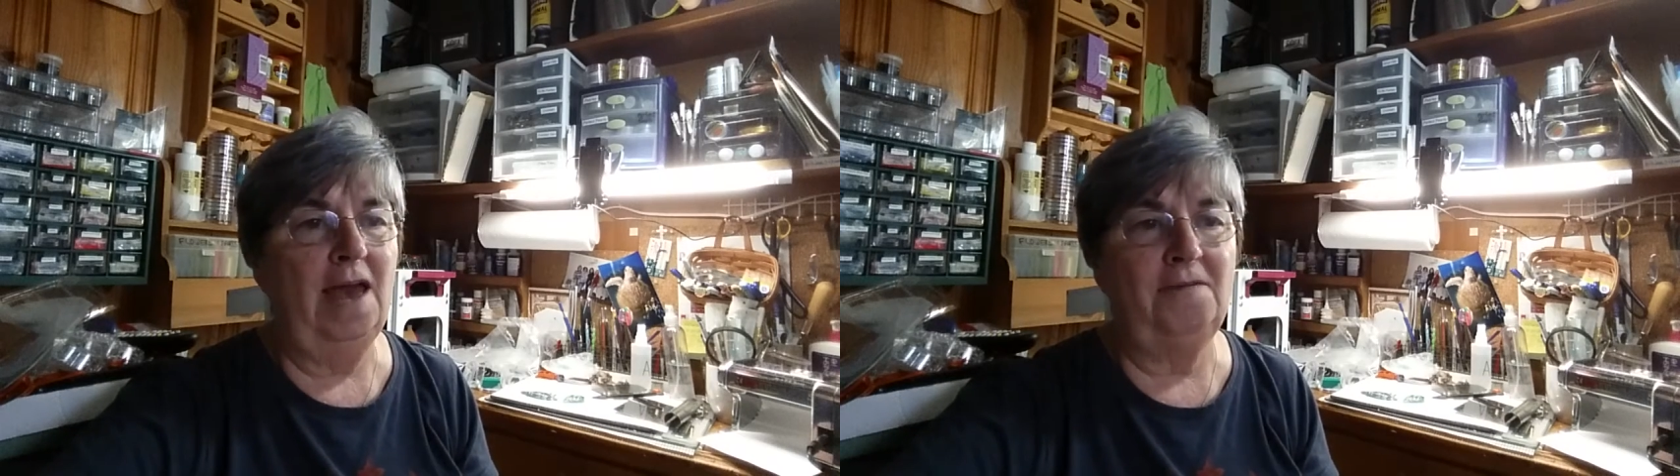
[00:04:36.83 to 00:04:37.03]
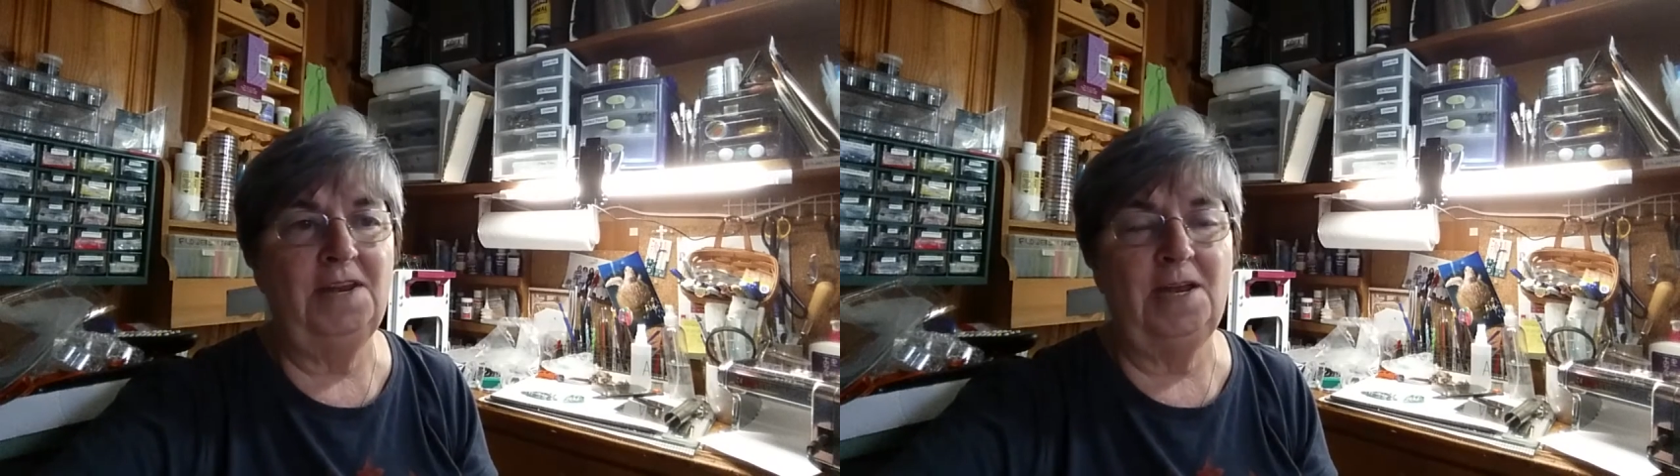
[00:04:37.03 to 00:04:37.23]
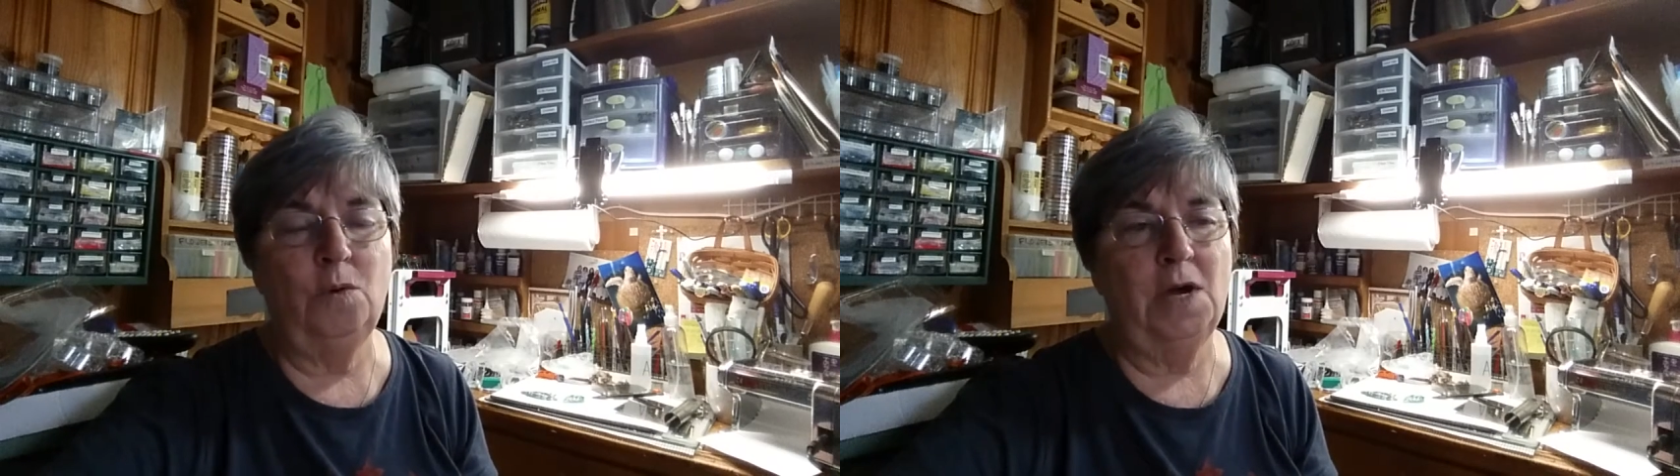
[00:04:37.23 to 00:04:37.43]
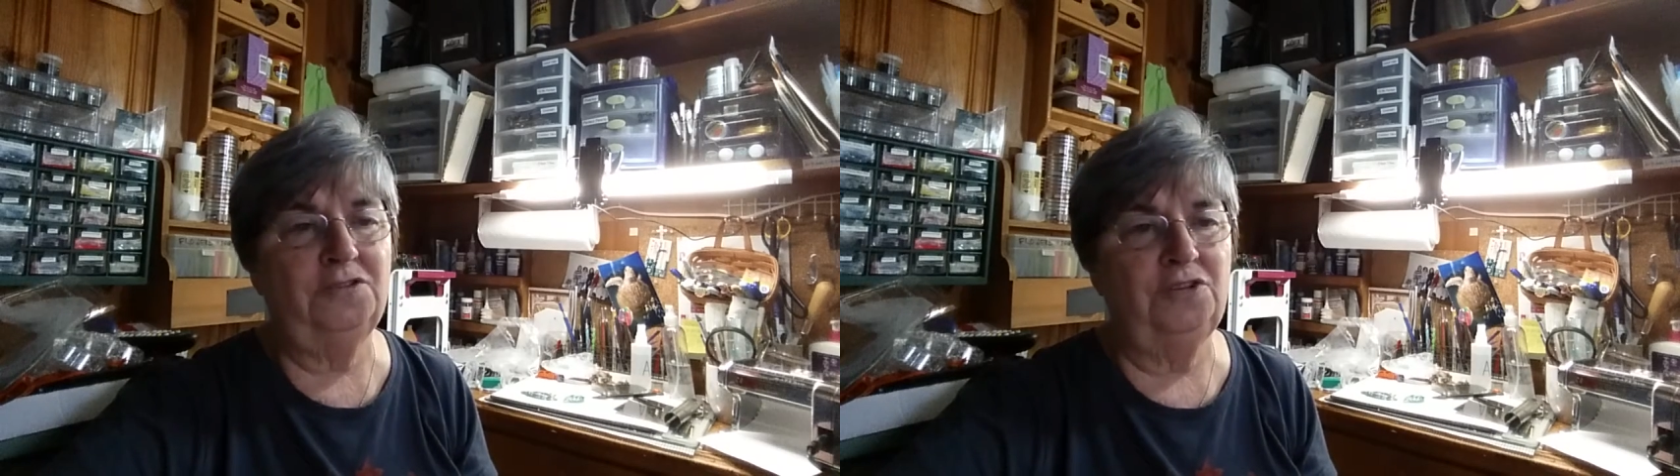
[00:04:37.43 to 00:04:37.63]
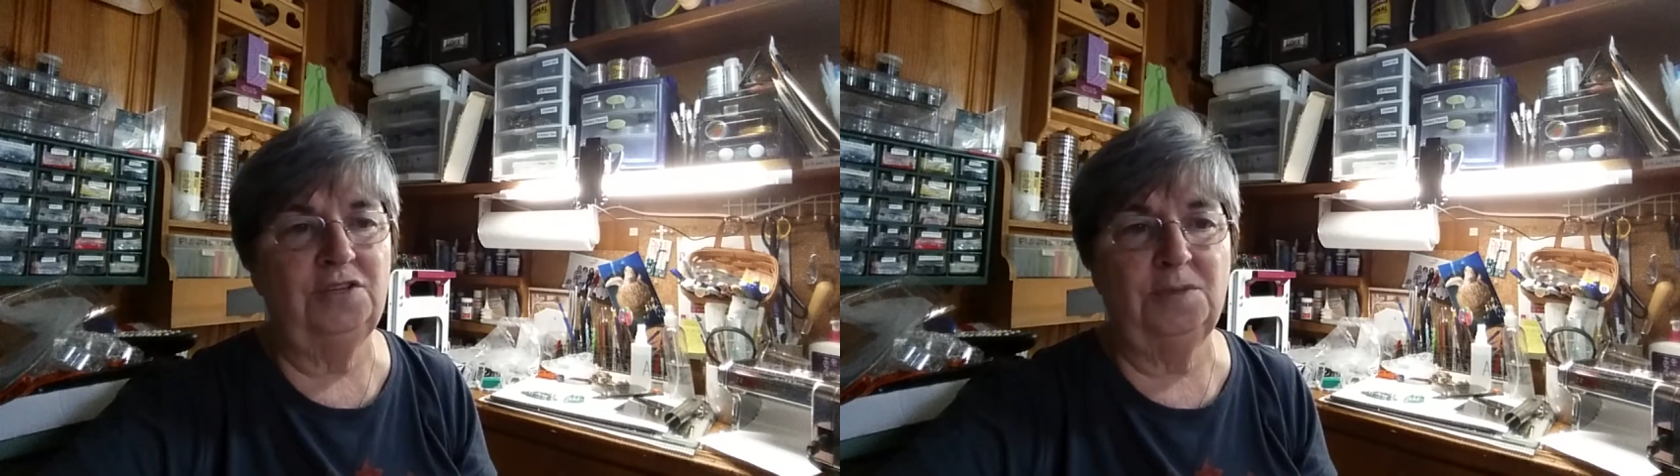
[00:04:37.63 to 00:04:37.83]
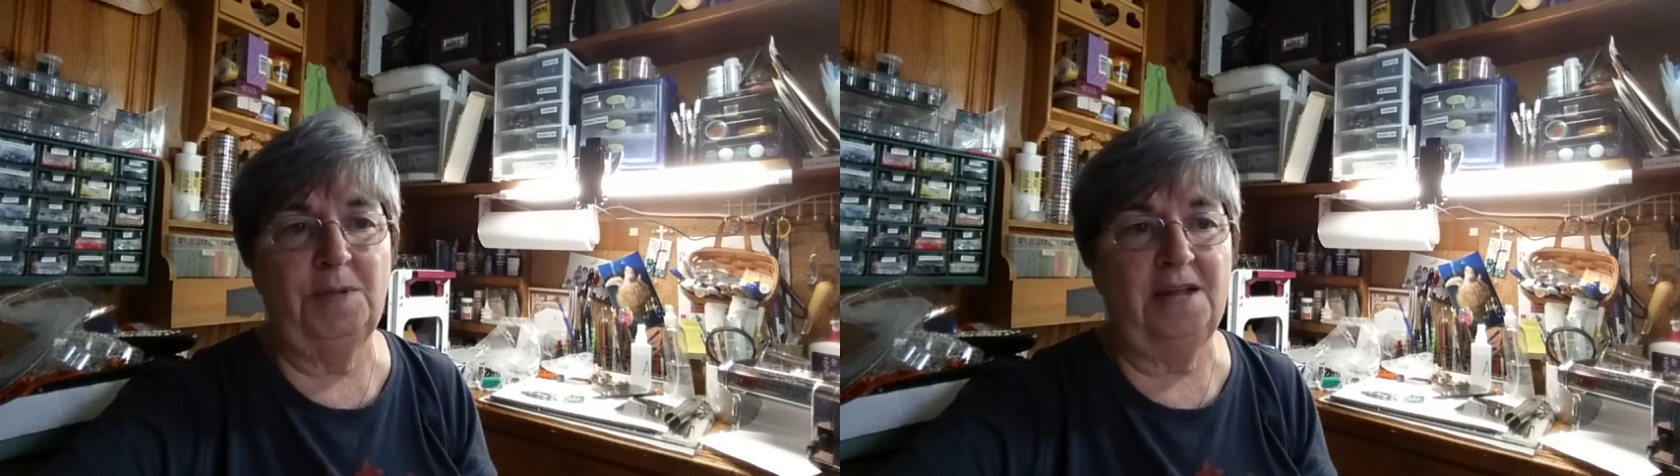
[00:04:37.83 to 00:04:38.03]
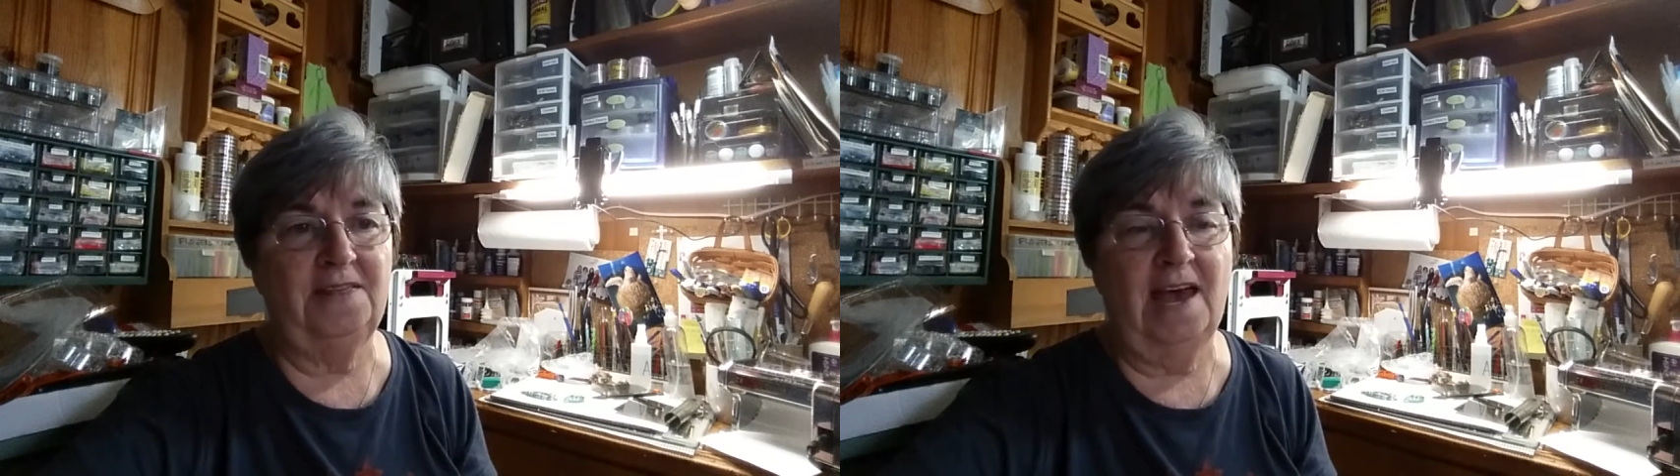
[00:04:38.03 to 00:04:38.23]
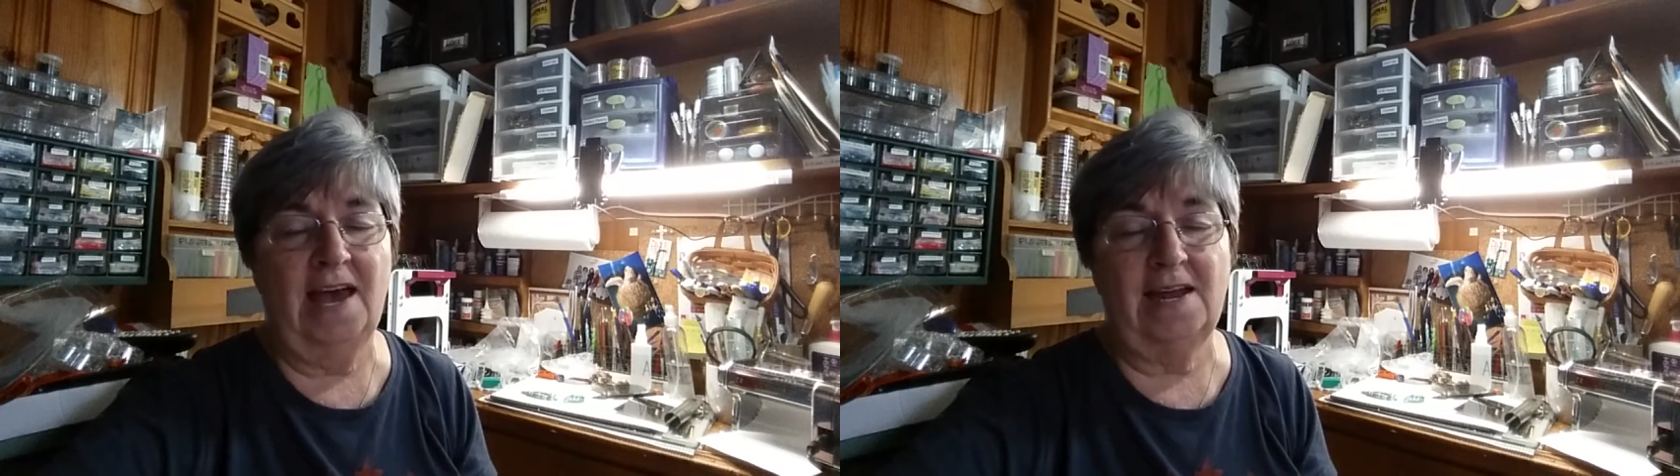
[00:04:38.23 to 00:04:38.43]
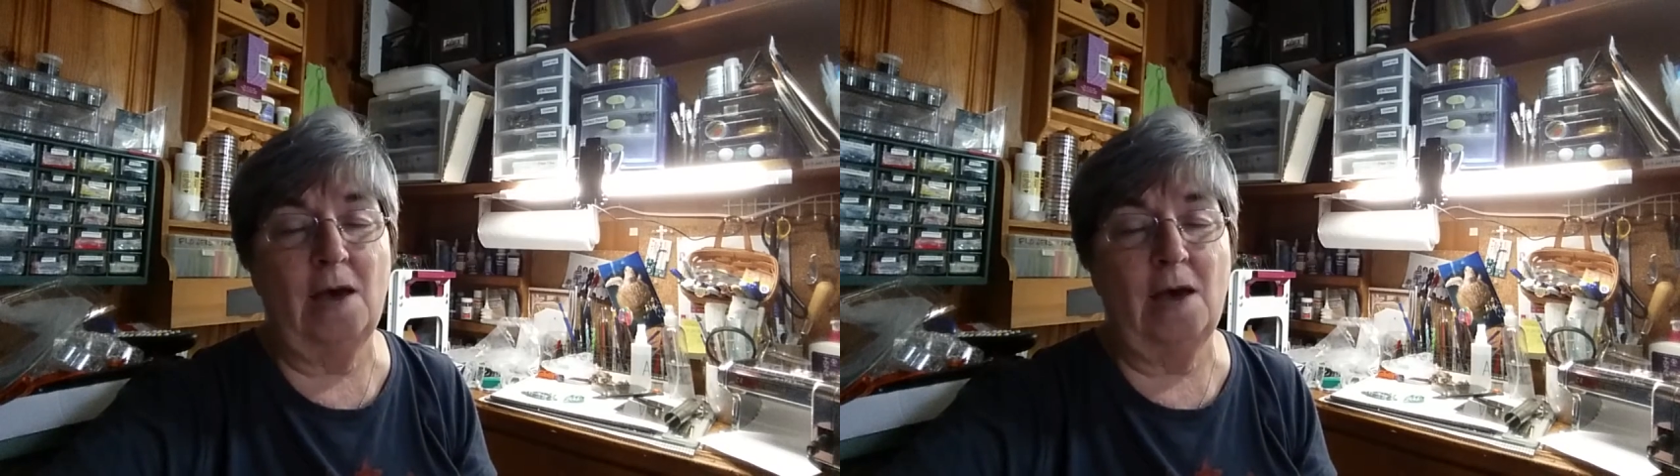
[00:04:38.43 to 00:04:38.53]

have any questions about that,